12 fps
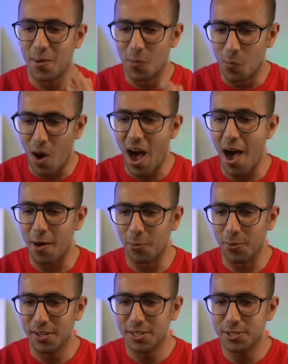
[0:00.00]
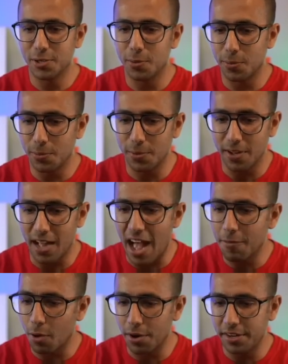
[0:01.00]
wow so
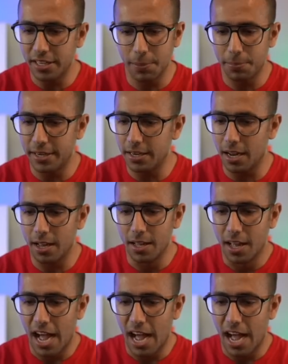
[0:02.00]
i've already updated